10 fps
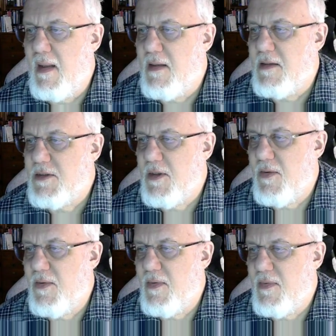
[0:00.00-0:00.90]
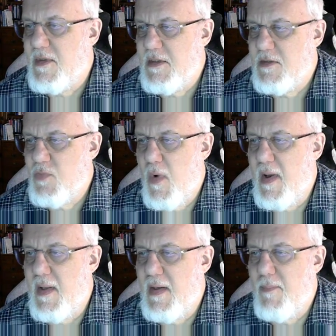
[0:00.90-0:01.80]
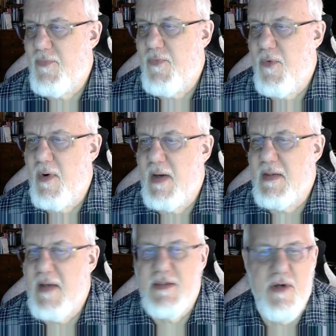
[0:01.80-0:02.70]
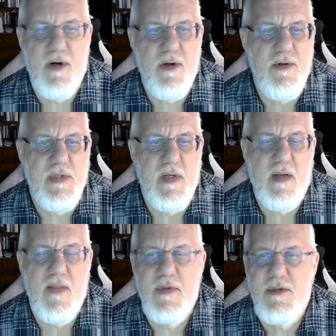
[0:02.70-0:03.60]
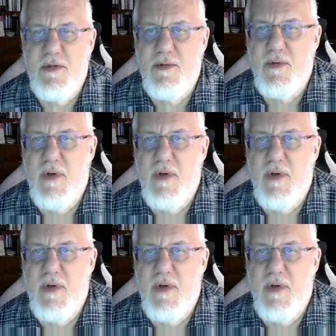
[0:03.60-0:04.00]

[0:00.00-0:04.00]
So this is one, and before I start using it on this tool,